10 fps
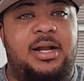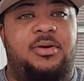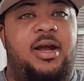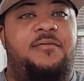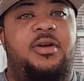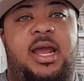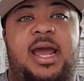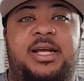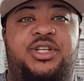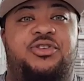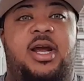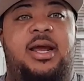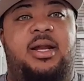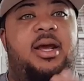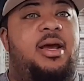I don't care if you're gay,
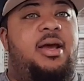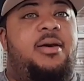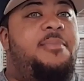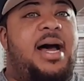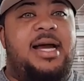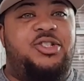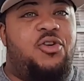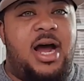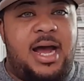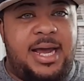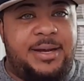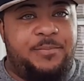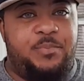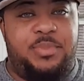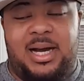straight, bi, tri,
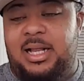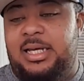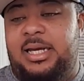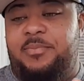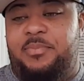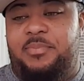poly,